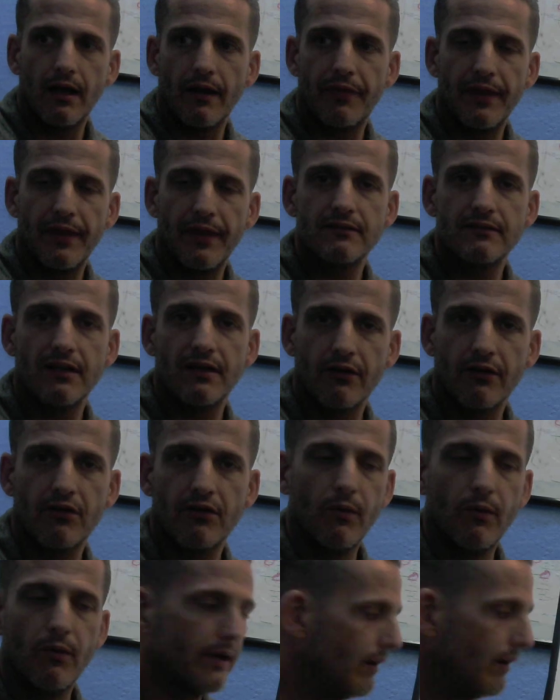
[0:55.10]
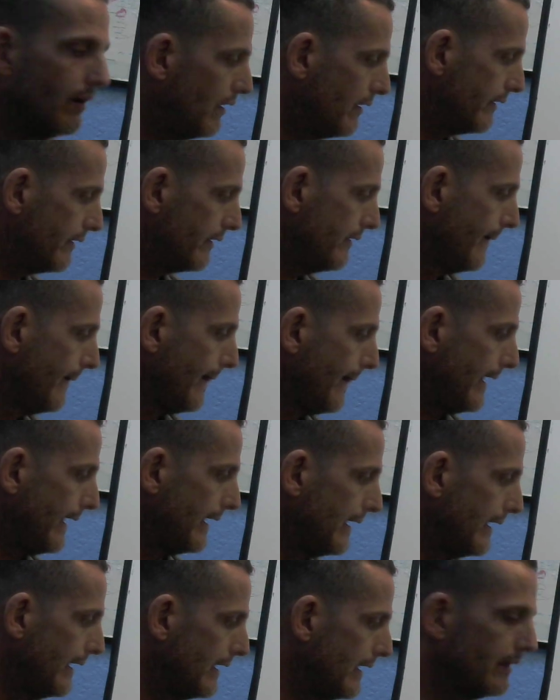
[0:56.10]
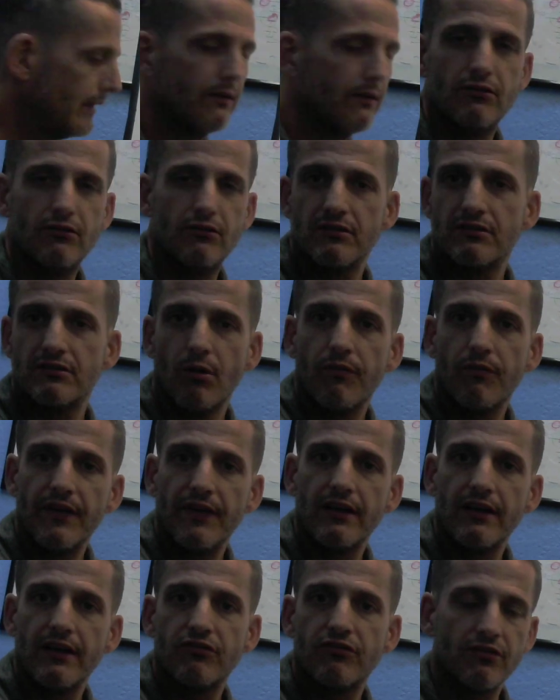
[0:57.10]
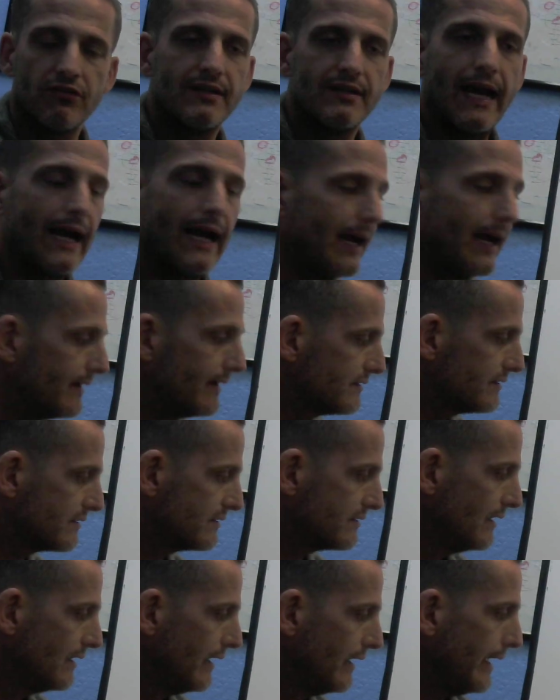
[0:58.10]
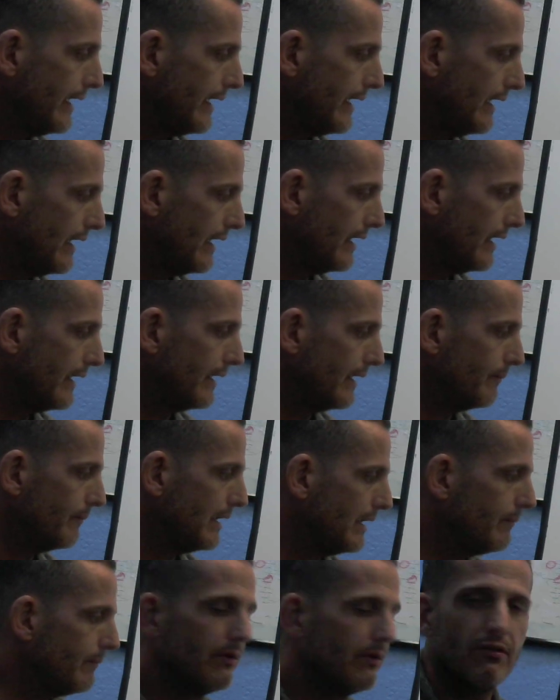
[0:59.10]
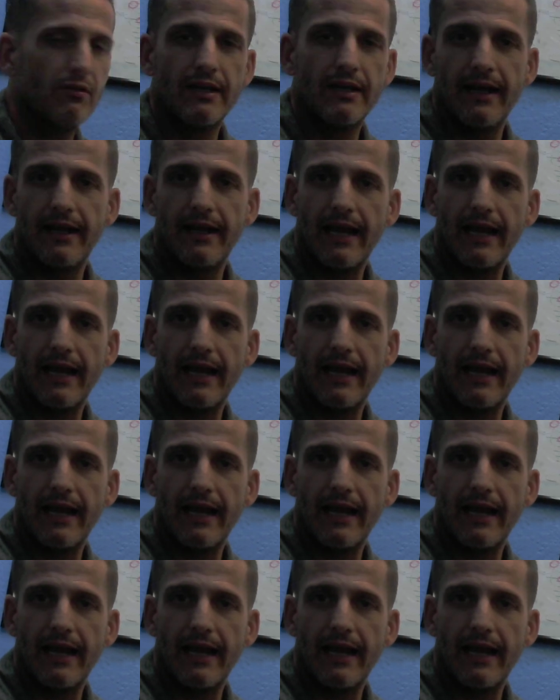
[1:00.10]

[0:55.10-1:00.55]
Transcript: things that are going on, and you just don't finish your tasks. And maybe you get